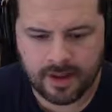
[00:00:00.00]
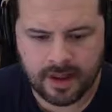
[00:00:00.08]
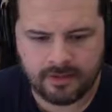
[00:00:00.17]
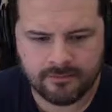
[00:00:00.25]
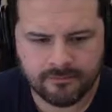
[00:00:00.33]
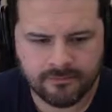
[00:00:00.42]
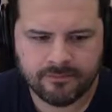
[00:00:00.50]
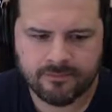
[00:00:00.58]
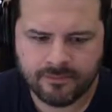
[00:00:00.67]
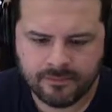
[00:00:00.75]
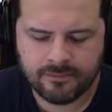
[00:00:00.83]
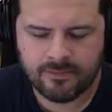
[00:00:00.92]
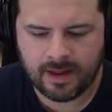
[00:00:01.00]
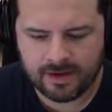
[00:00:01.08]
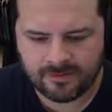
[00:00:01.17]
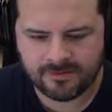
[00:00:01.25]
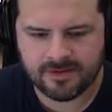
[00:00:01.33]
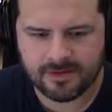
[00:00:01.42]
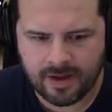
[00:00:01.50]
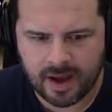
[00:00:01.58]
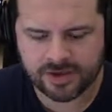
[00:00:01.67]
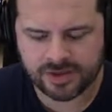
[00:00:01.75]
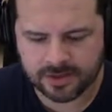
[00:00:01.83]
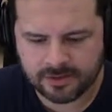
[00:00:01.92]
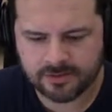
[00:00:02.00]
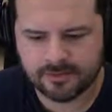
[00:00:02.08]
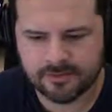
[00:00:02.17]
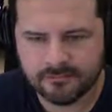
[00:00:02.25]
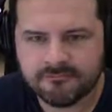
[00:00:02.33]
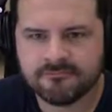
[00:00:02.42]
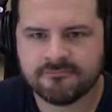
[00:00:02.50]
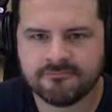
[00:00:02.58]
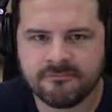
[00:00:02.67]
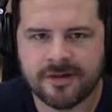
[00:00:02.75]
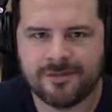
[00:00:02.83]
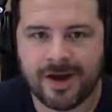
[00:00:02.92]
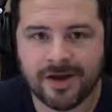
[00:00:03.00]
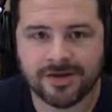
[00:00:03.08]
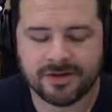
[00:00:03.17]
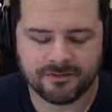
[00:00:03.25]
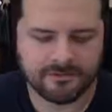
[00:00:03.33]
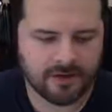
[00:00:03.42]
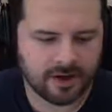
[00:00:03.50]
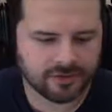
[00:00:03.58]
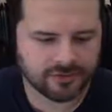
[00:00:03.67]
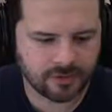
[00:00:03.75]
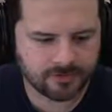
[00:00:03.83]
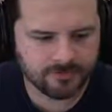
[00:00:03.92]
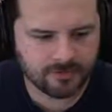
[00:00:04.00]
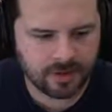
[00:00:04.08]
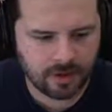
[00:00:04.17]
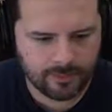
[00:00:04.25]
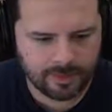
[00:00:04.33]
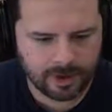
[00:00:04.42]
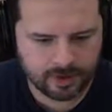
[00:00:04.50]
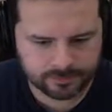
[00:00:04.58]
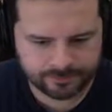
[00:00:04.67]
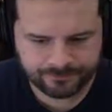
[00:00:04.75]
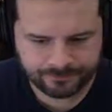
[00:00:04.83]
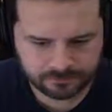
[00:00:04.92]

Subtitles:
Again, that is the magic of Contra. Here we go.